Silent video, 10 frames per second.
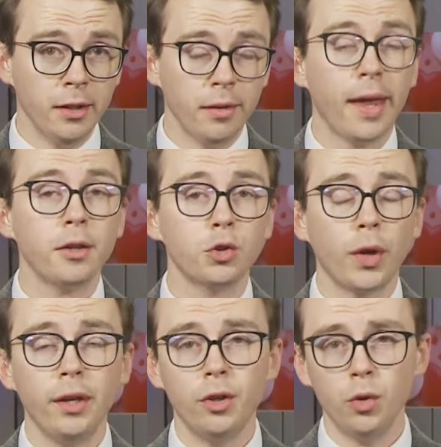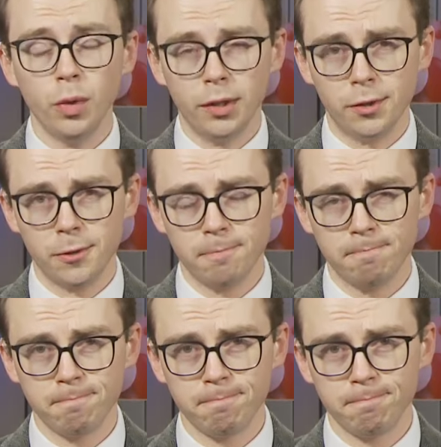and train new ones.
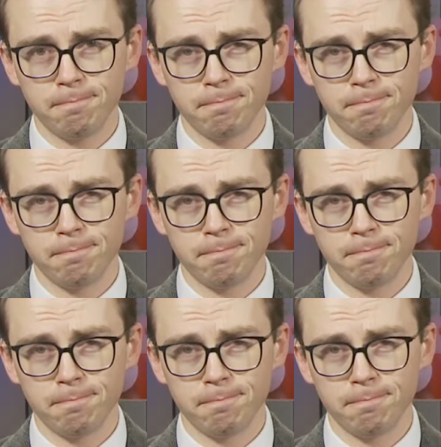That's